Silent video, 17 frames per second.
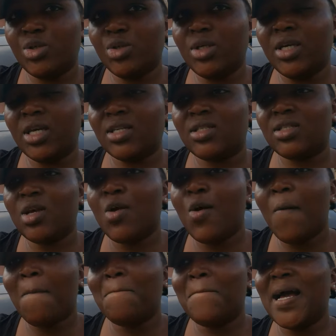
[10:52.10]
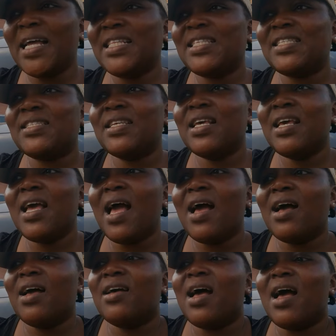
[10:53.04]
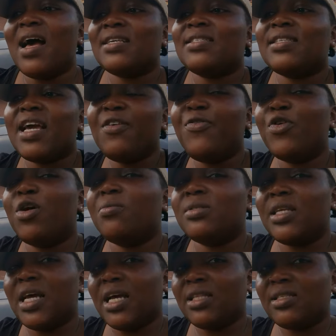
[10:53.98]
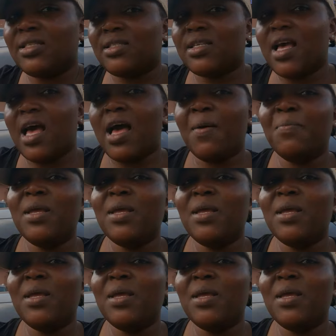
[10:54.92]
Okay. Do you get? Yeah. But aside from that, yeah.